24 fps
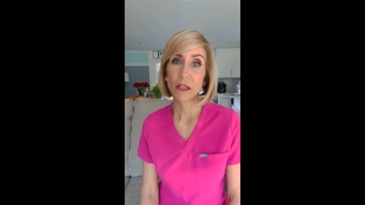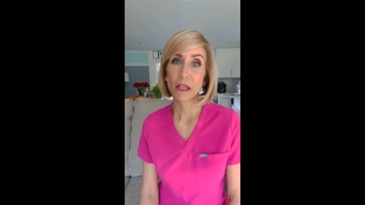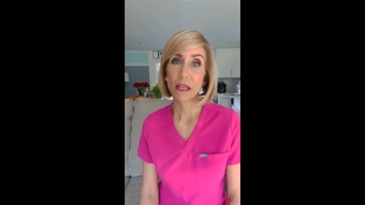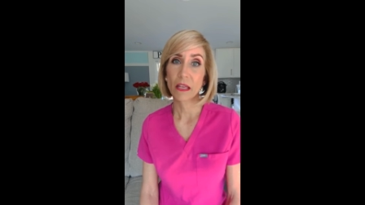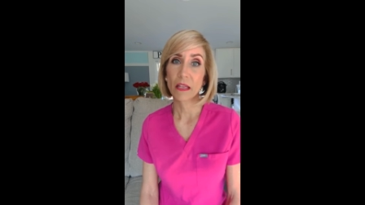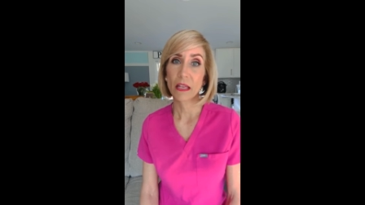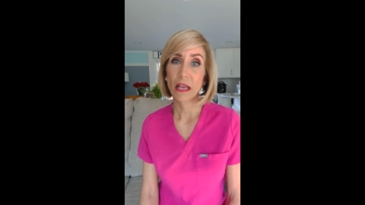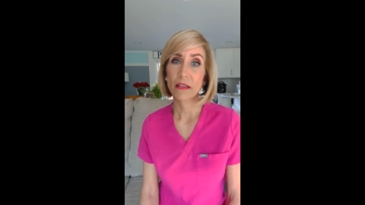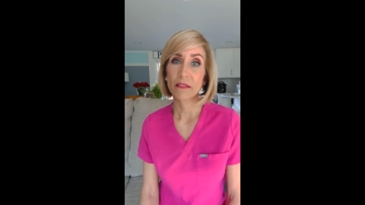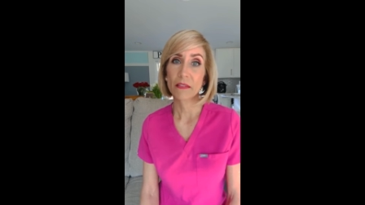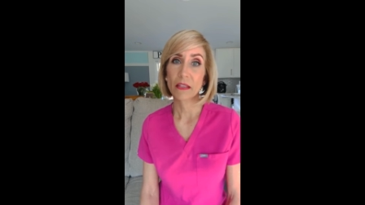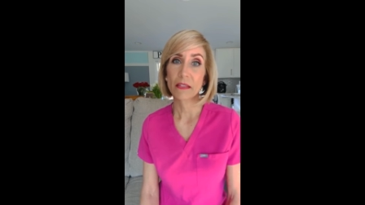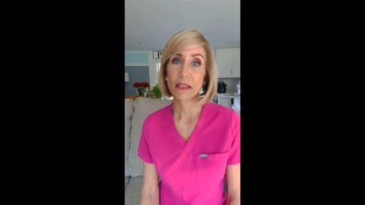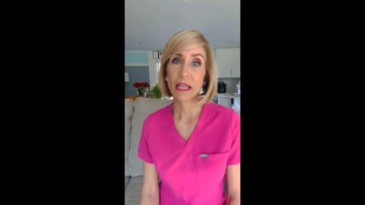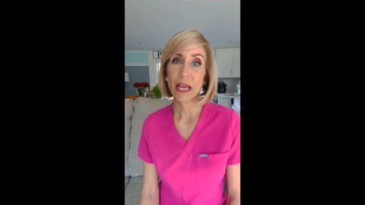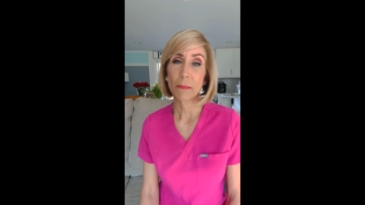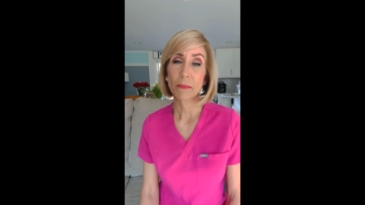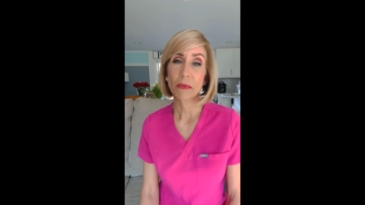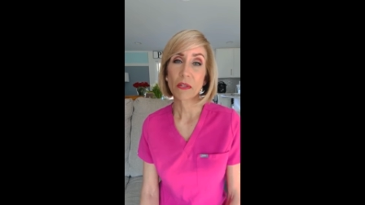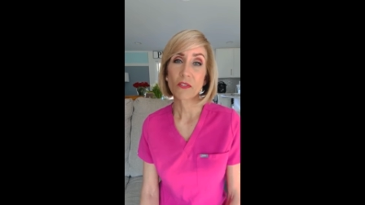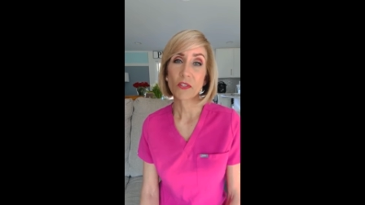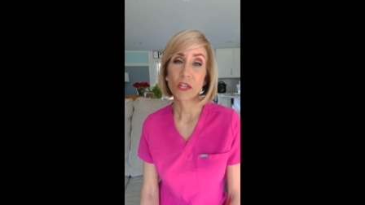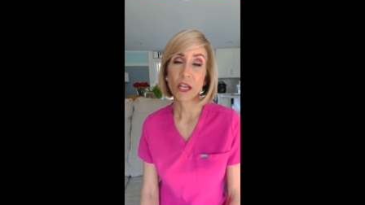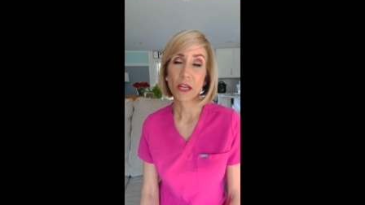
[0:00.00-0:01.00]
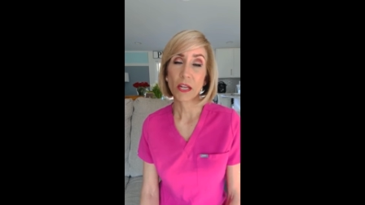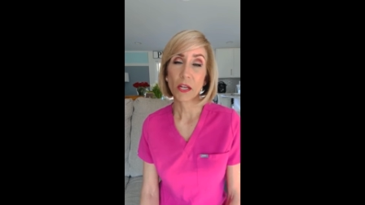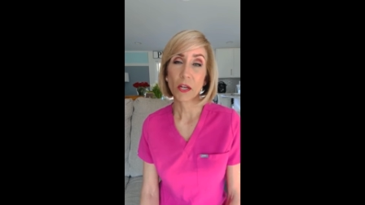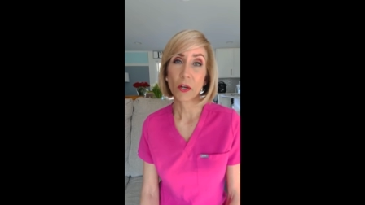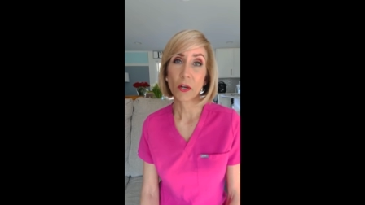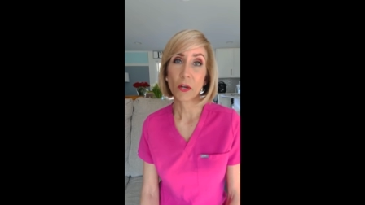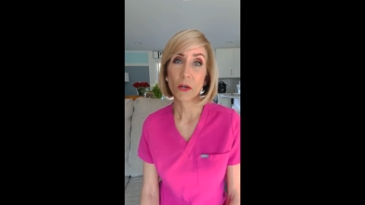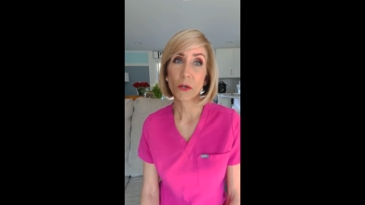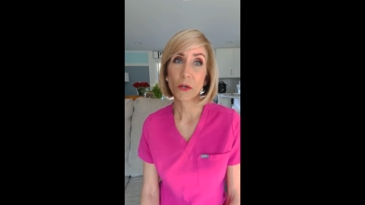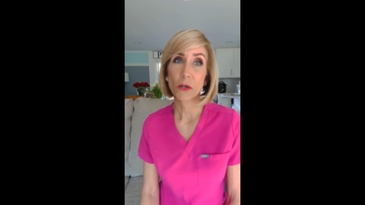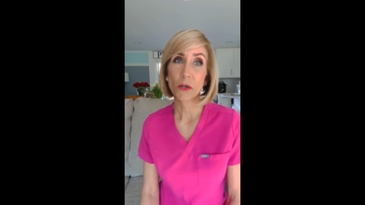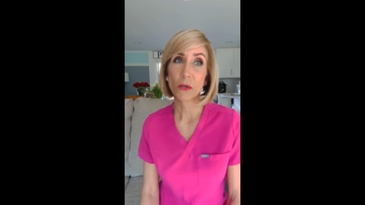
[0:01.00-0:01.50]
It has adaptogenic
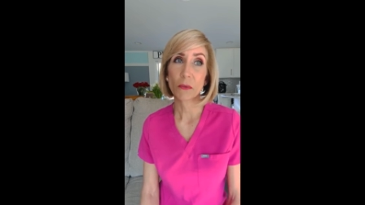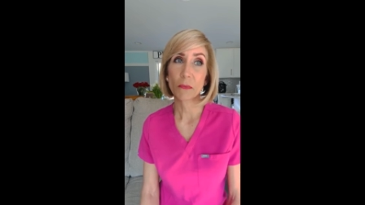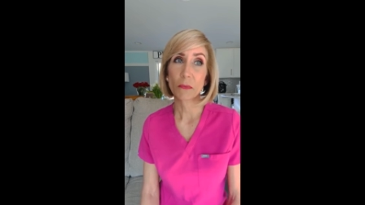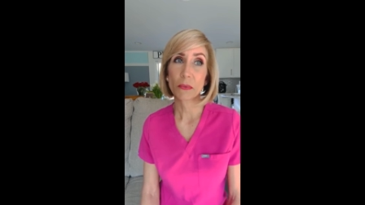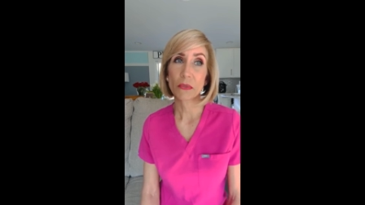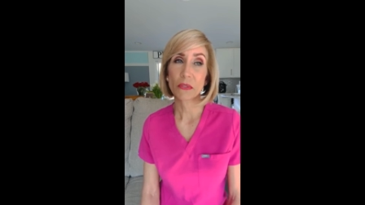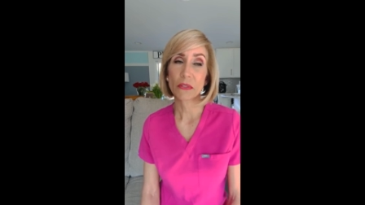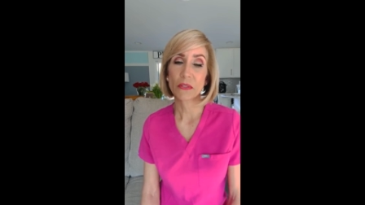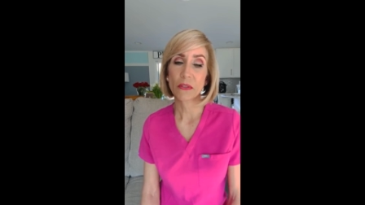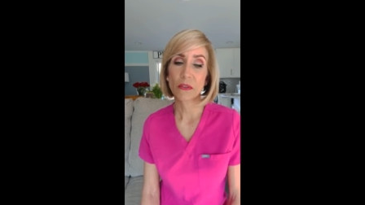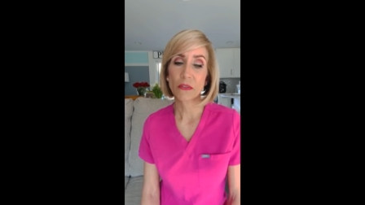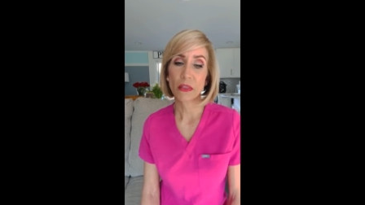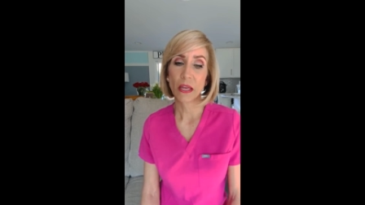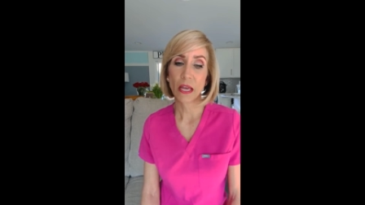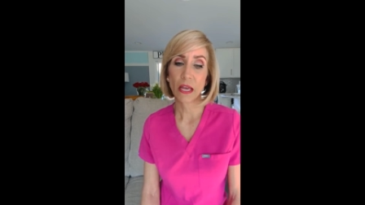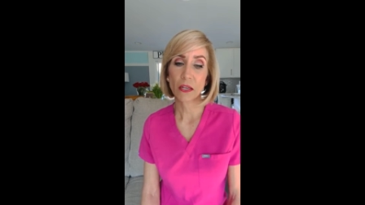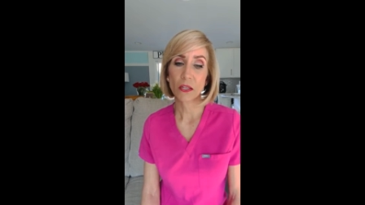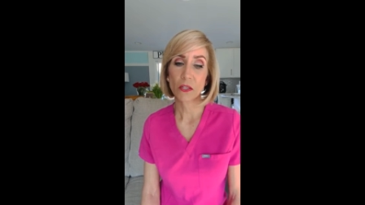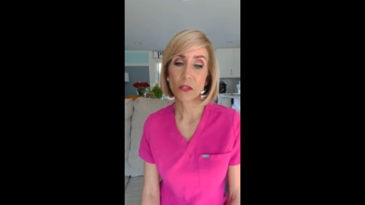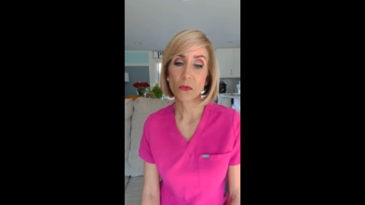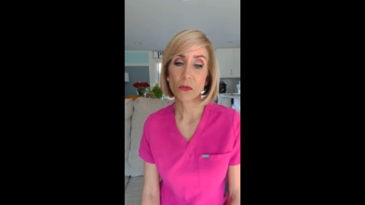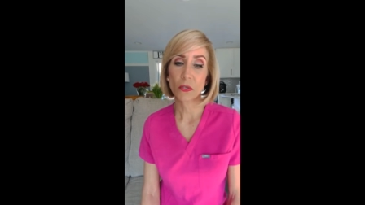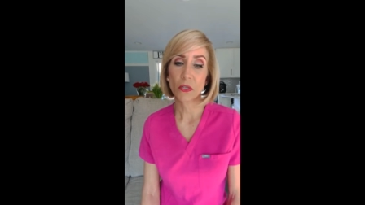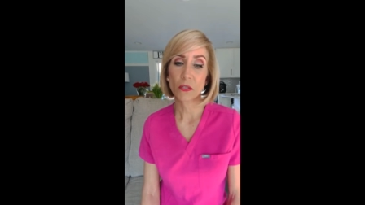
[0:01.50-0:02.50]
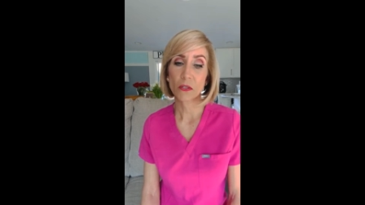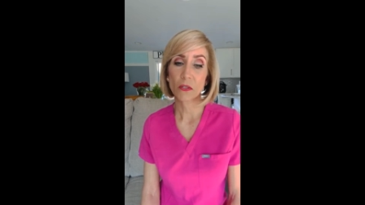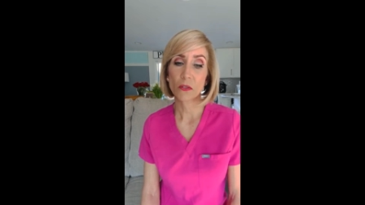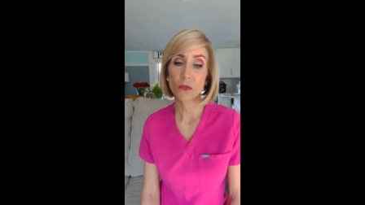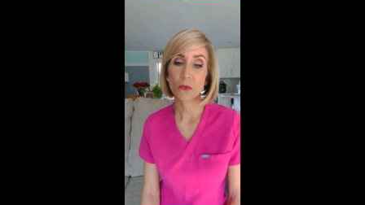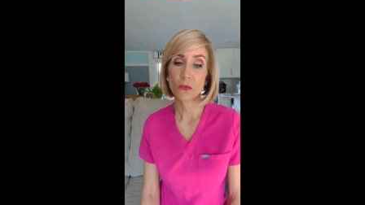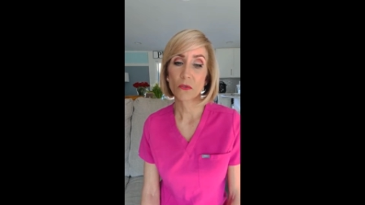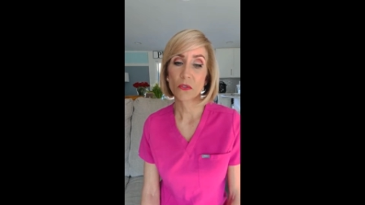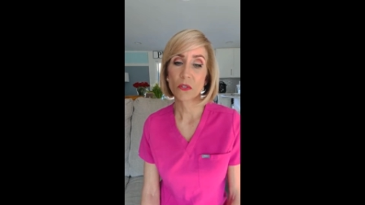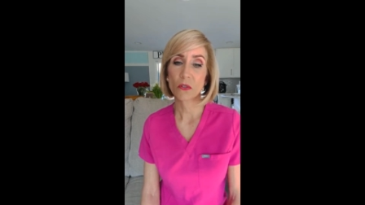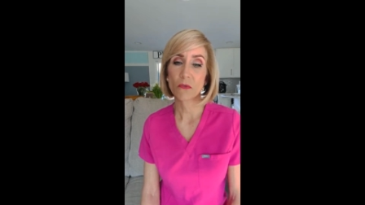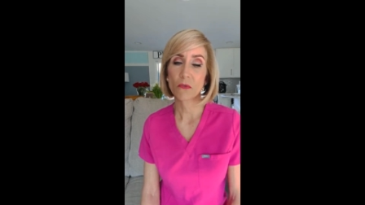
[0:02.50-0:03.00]
herbs that you can use to